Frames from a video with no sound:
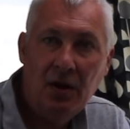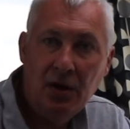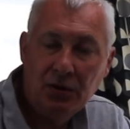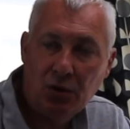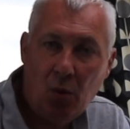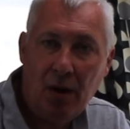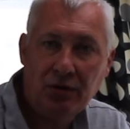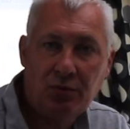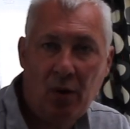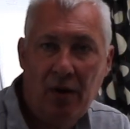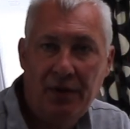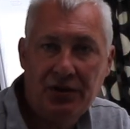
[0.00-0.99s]
So whilst
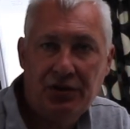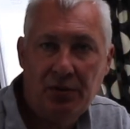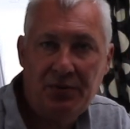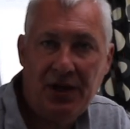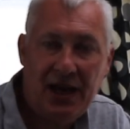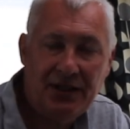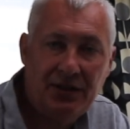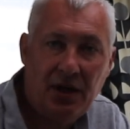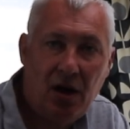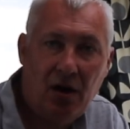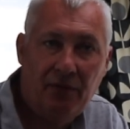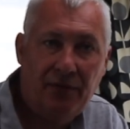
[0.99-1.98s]
we're on the subject
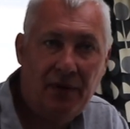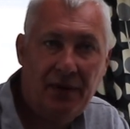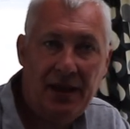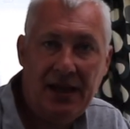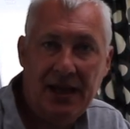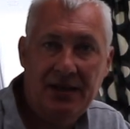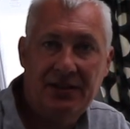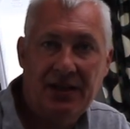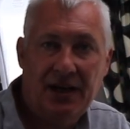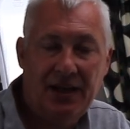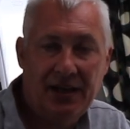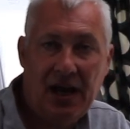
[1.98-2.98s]
of the
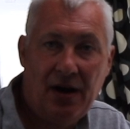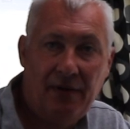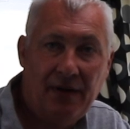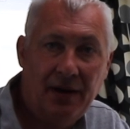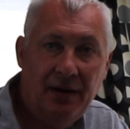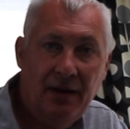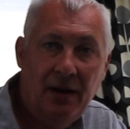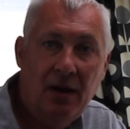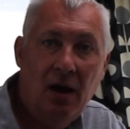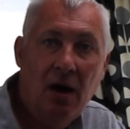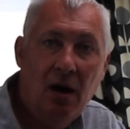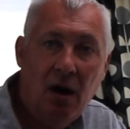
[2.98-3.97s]
inside of the caravan,
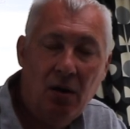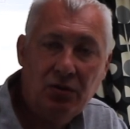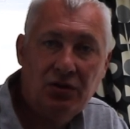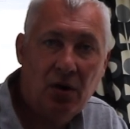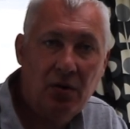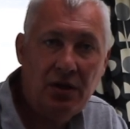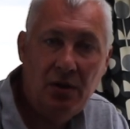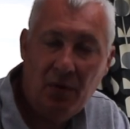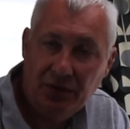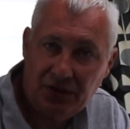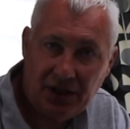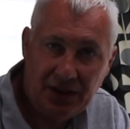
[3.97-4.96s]
also you
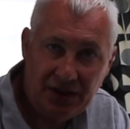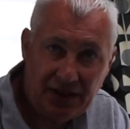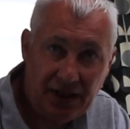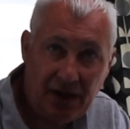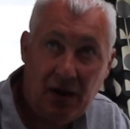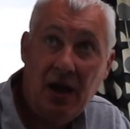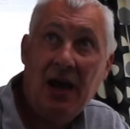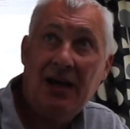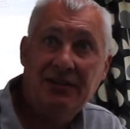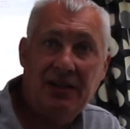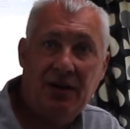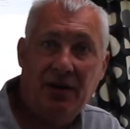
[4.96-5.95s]
want to consider,
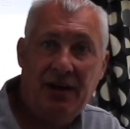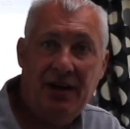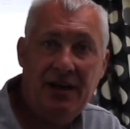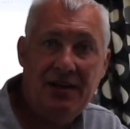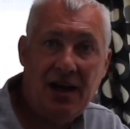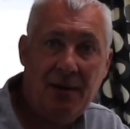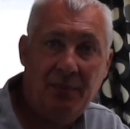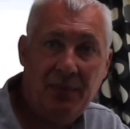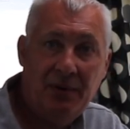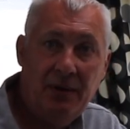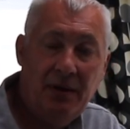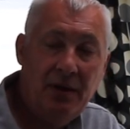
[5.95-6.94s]
has it got any damp?
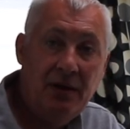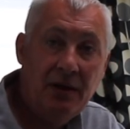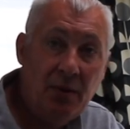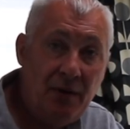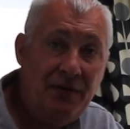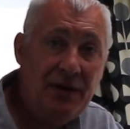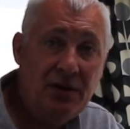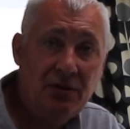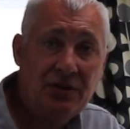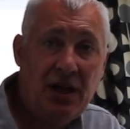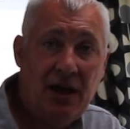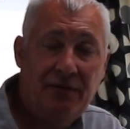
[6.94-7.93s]
Now if it
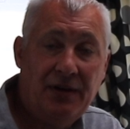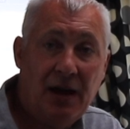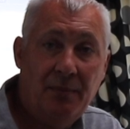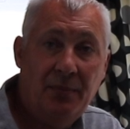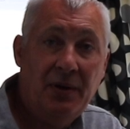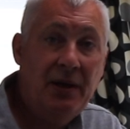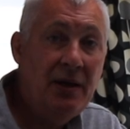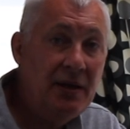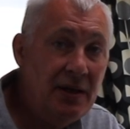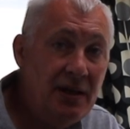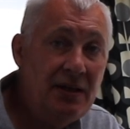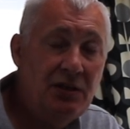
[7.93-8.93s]
does have damp,
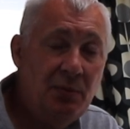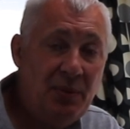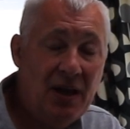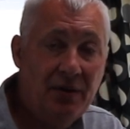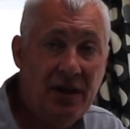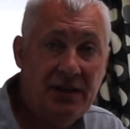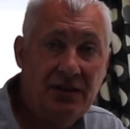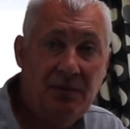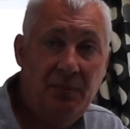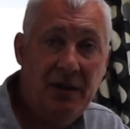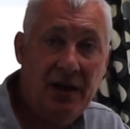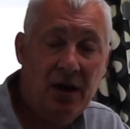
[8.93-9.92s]
you need to be
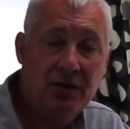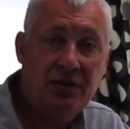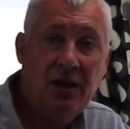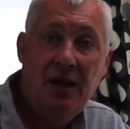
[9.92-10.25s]
honest, because